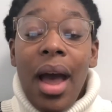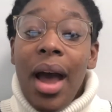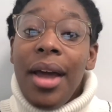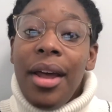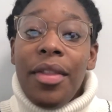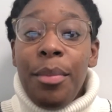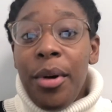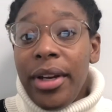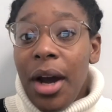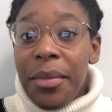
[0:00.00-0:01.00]
Another
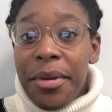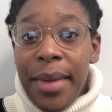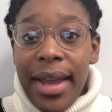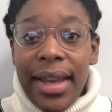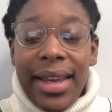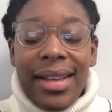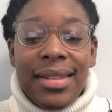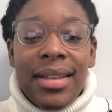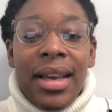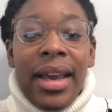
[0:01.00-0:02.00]
point I would make
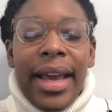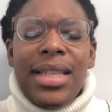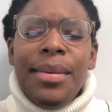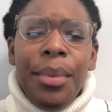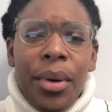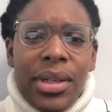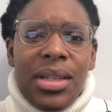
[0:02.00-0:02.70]
is it's important